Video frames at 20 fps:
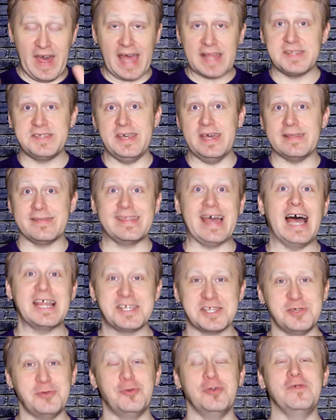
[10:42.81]
that's it.
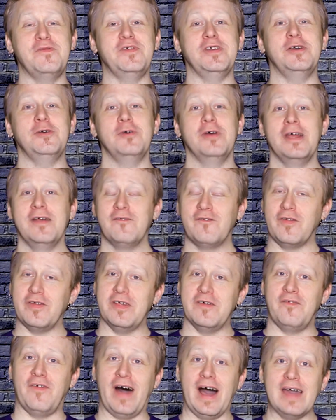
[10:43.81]
That's the review for
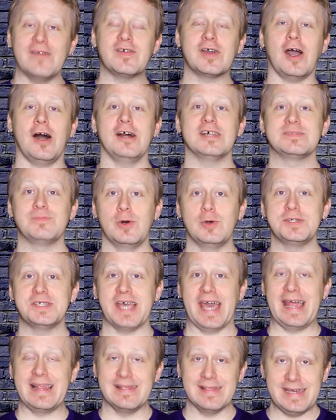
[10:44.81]
the Vive
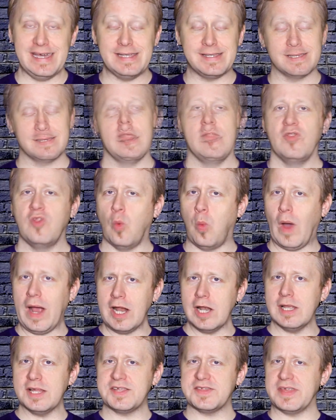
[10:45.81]
Cosmos Elite. The
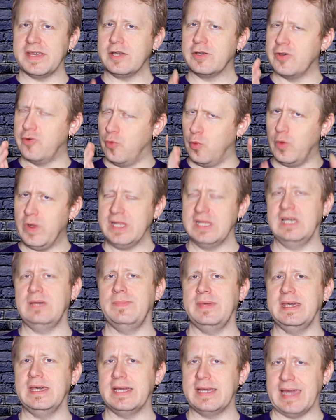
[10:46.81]
wireless thing could really
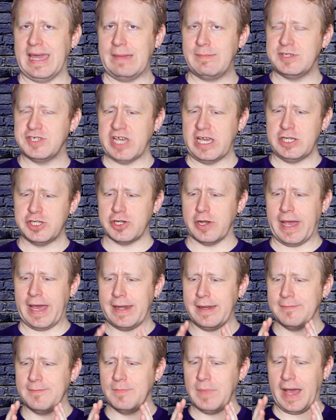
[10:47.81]
be a game changer,
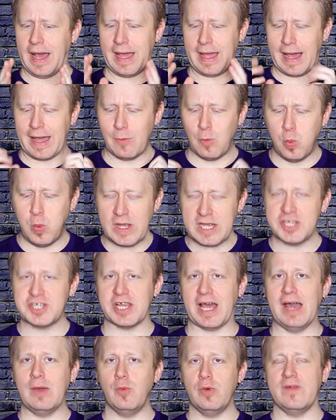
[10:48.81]
and I
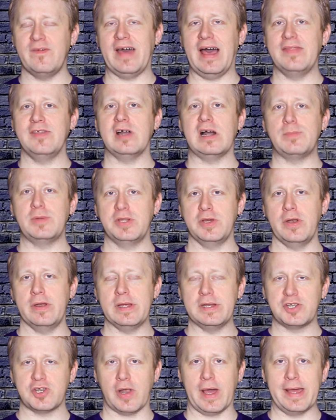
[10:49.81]
wish I would have had the
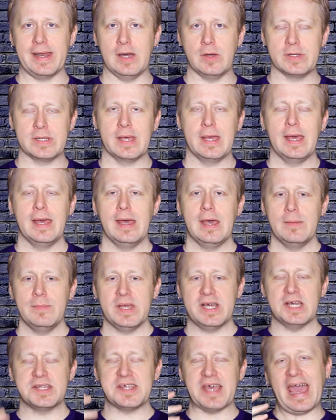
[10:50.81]
opportunity to try it out,
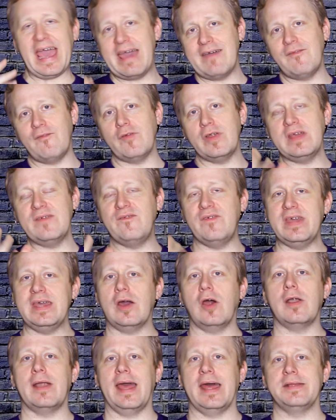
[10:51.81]
because every
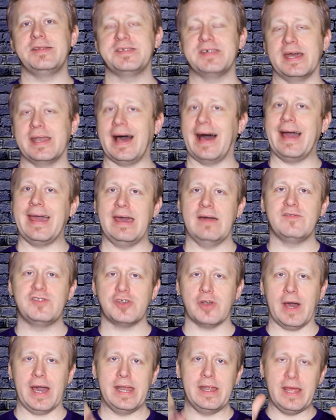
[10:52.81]
VR headset I have
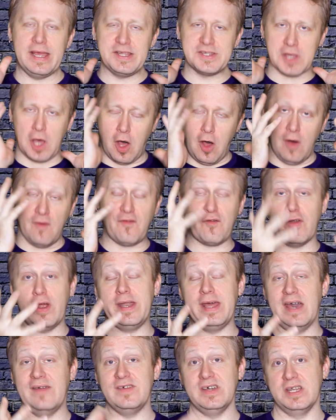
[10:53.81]
tried is all
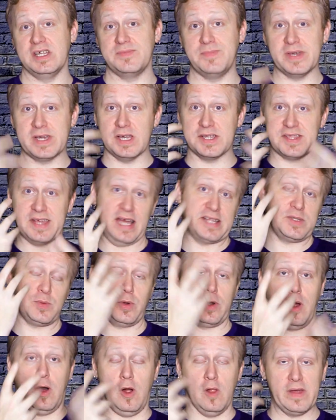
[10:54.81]
front heavy, and it's because
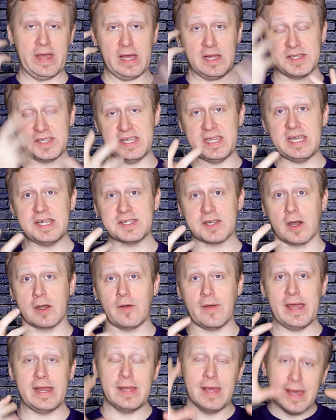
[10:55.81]
that's where all the LCDs
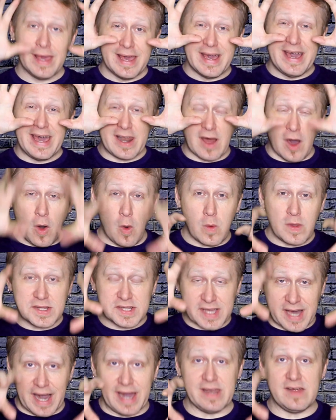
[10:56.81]
are, right? It
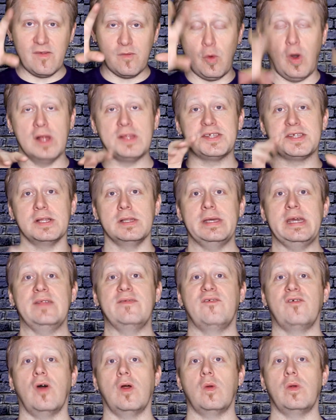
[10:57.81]
always kind of wants to
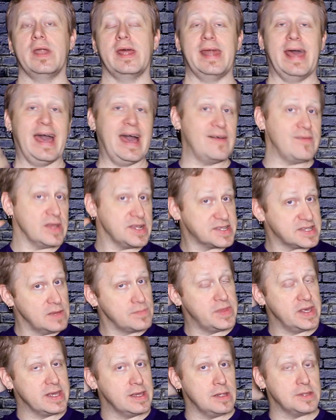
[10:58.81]
lean forward, and having
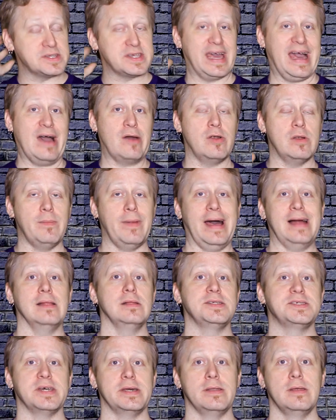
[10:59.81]
something else
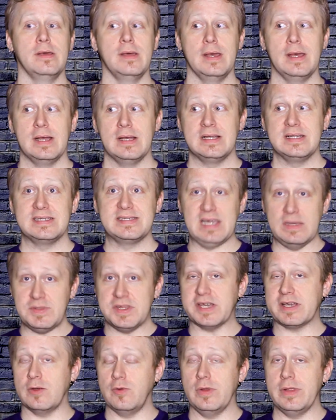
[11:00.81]
counterbalance it
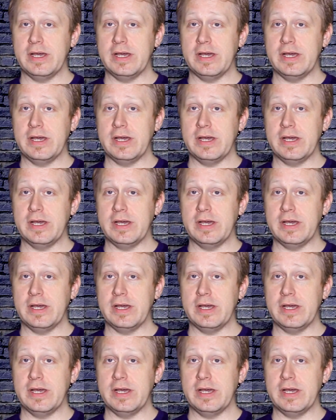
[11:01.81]
seems like a